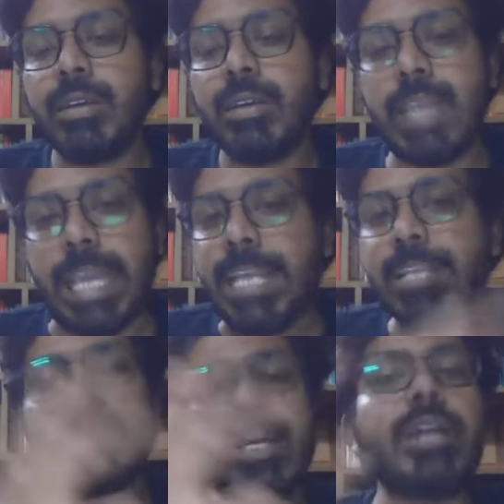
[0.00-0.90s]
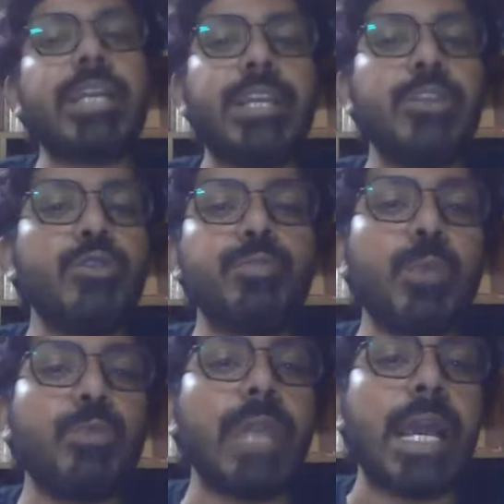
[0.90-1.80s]
the entire Hindu
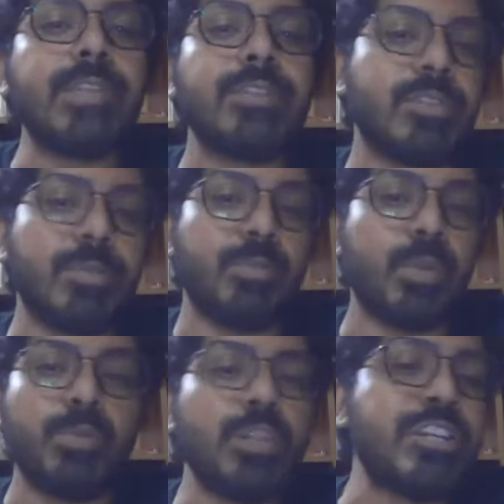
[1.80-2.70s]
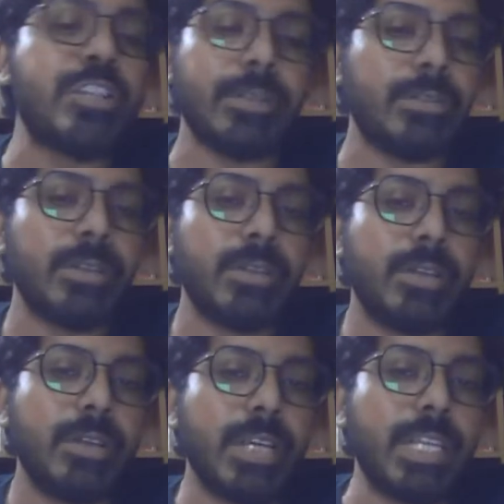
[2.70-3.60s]
population
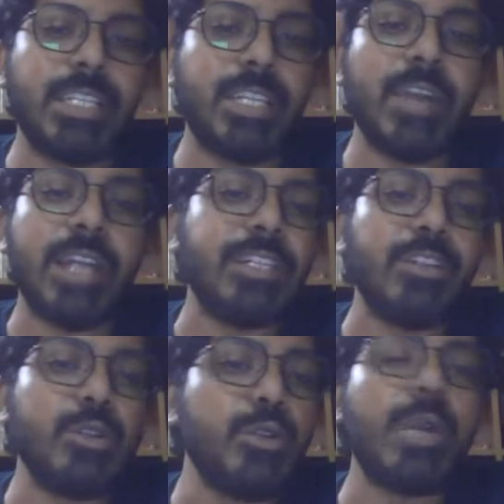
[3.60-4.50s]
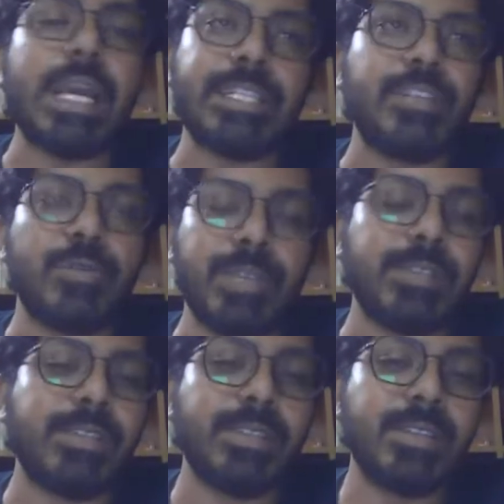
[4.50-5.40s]
is divided into two
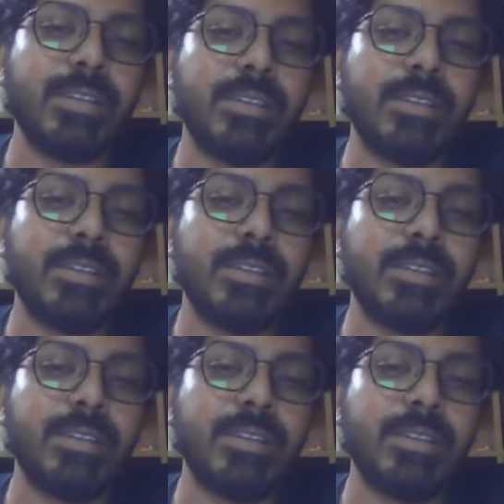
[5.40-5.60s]
categories.